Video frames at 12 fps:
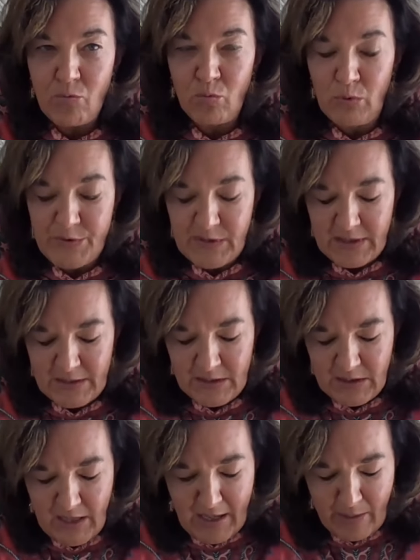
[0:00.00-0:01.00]
rules
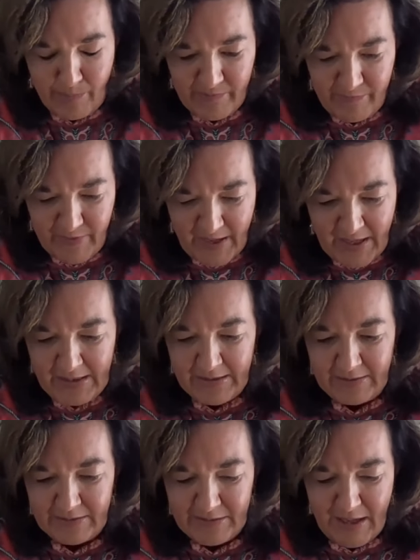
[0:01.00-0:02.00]
that are
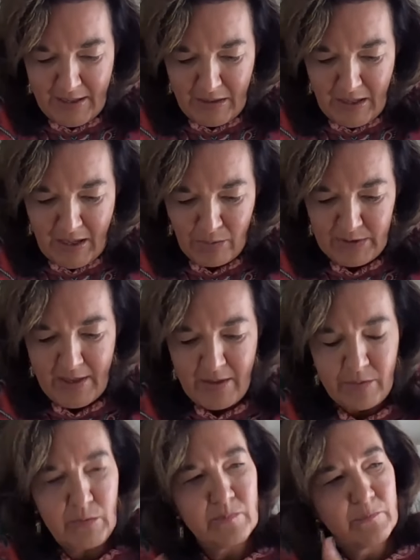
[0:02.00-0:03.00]
prevailing uh, out
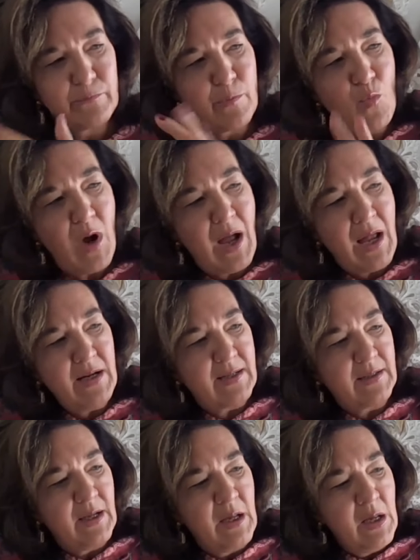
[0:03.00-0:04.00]
there, from one
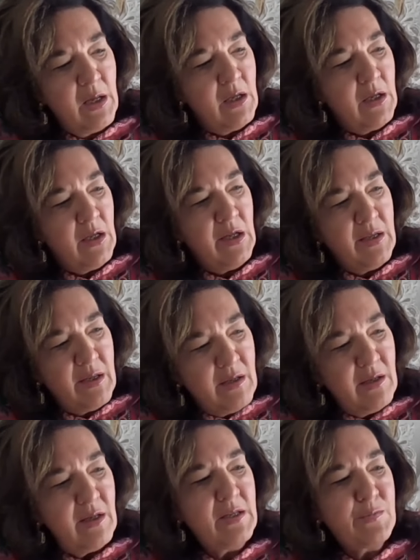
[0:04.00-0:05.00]
that
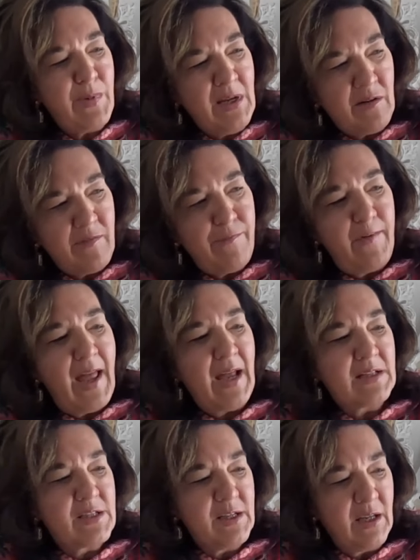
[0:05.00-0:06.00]
is being
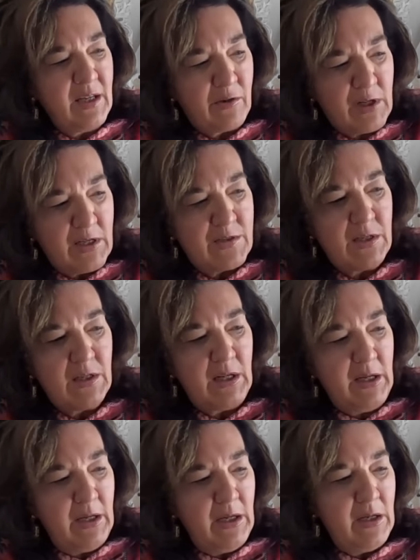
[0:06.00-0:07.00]
reflecting
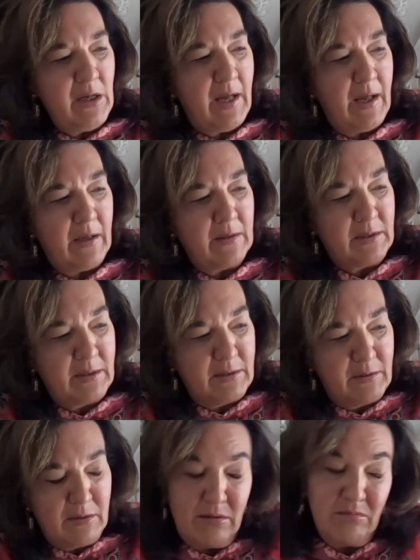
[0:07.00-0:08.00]
increasingly uh,
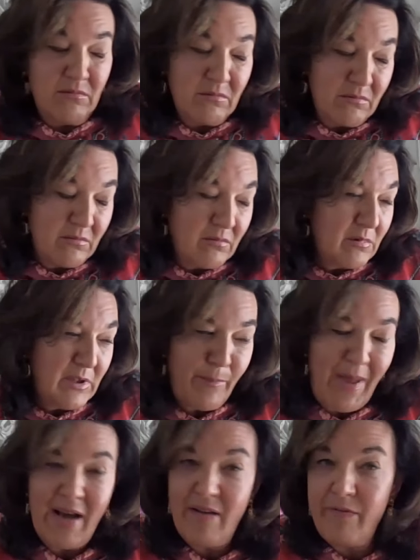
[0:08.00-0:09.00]
the
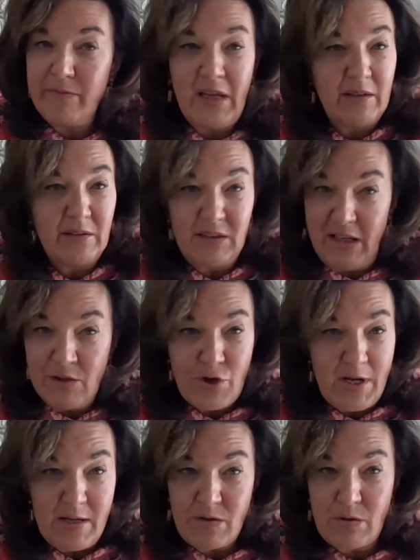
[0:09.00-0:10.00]
benefit, the, the
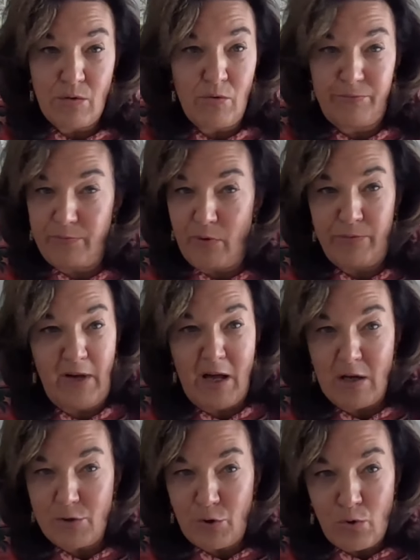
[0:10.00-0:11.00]
interest of, of
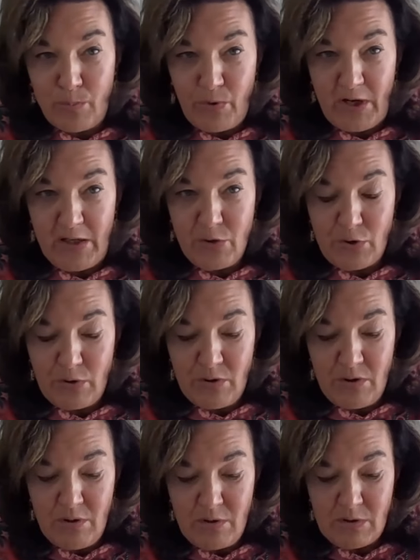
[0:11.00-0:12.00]
large
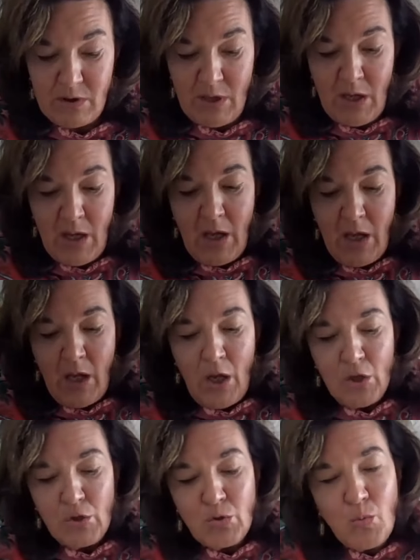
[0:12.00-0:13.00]
corporations,
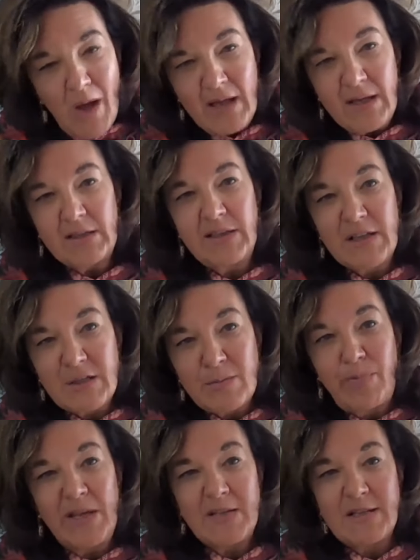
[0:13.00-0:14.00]
to one that
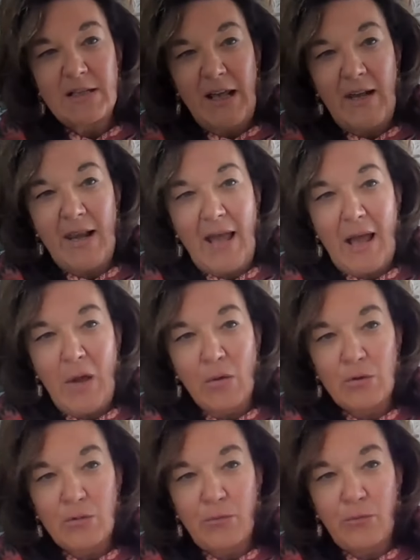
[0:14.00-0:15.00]
explicitly allows